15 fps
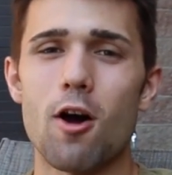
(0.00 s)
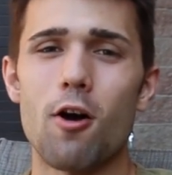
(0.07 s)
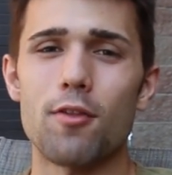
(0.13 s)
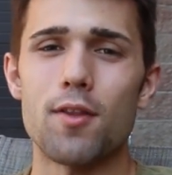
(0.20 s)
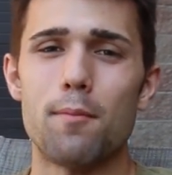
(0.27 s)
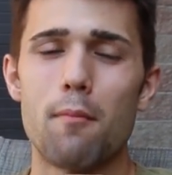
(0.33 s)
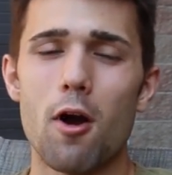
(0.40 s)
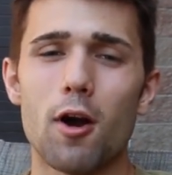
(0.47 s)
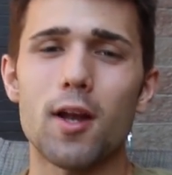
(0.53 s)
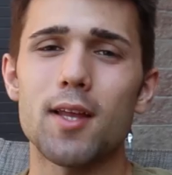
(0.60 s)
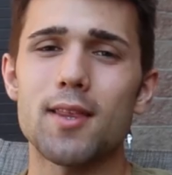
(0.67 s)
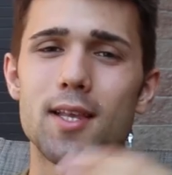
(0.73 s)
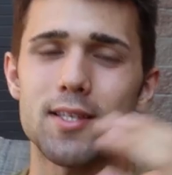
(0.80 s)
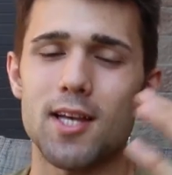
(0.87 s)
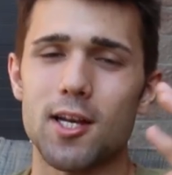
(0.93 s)
on the
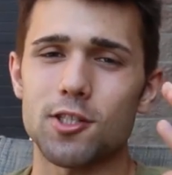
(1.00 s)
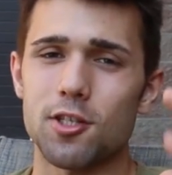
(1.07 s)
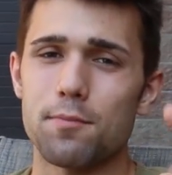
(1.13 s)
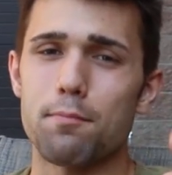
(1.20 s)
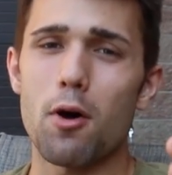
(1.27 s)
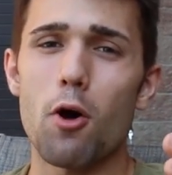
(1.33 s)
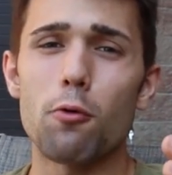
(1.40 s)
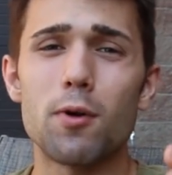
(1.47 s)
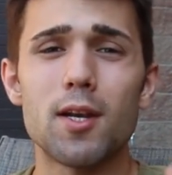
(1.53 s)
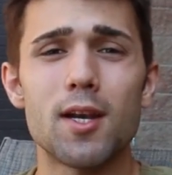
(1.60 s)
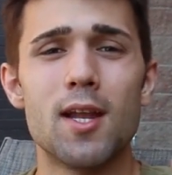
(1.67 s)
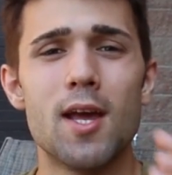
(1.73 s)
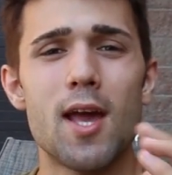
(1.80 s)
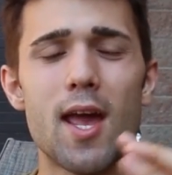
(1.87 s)
market that's actually potent